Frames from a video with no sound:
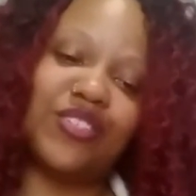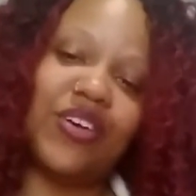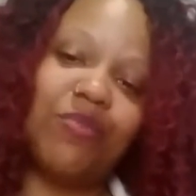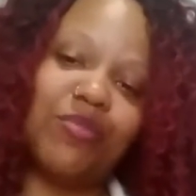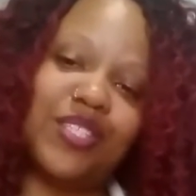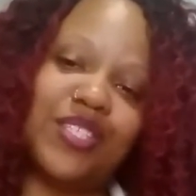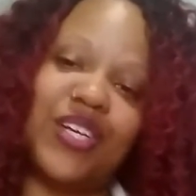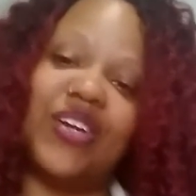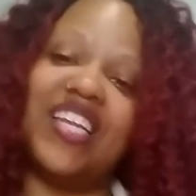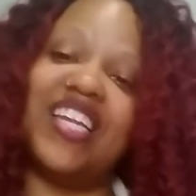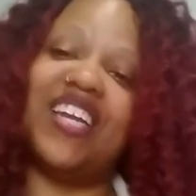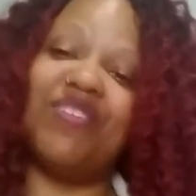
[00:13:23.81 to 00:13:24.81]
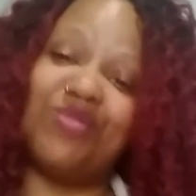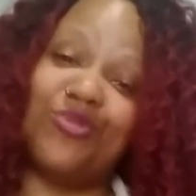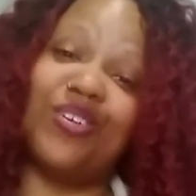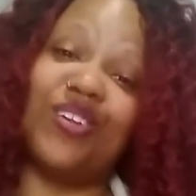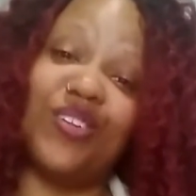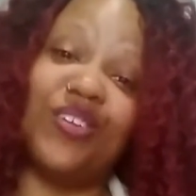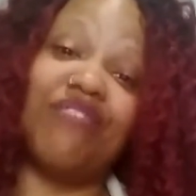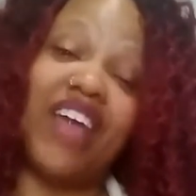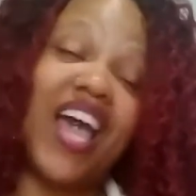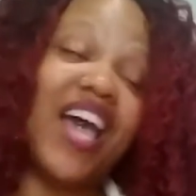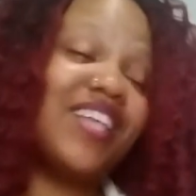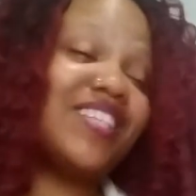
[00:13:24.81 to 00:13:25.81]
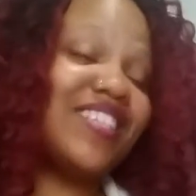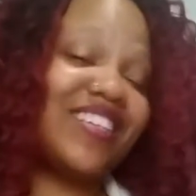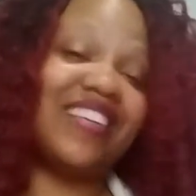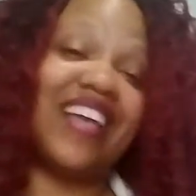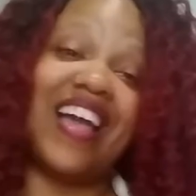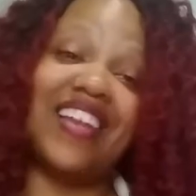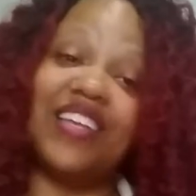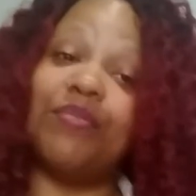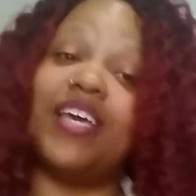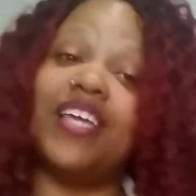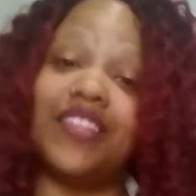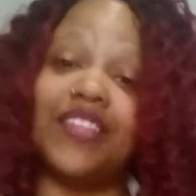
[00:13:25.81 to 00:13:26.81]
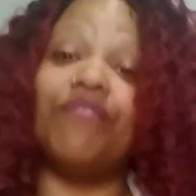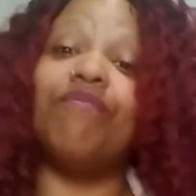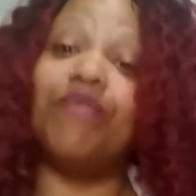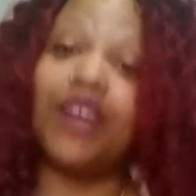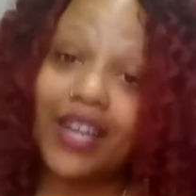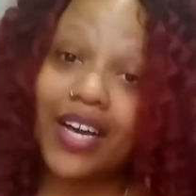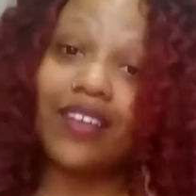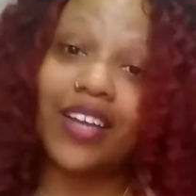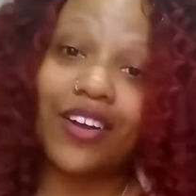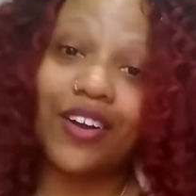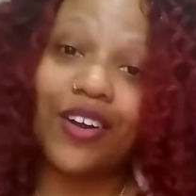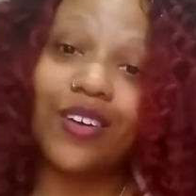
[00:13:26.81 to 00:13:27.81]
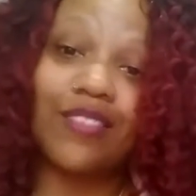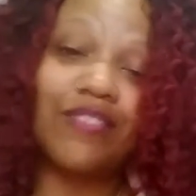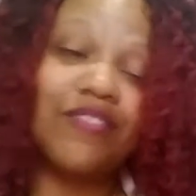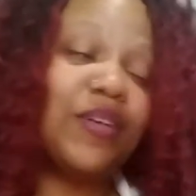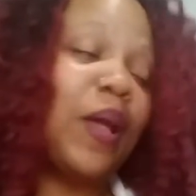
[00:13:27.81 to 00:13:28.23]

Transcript: So I was turning, I was going a little fast, and goddamn, it hit the fuck out of that curve.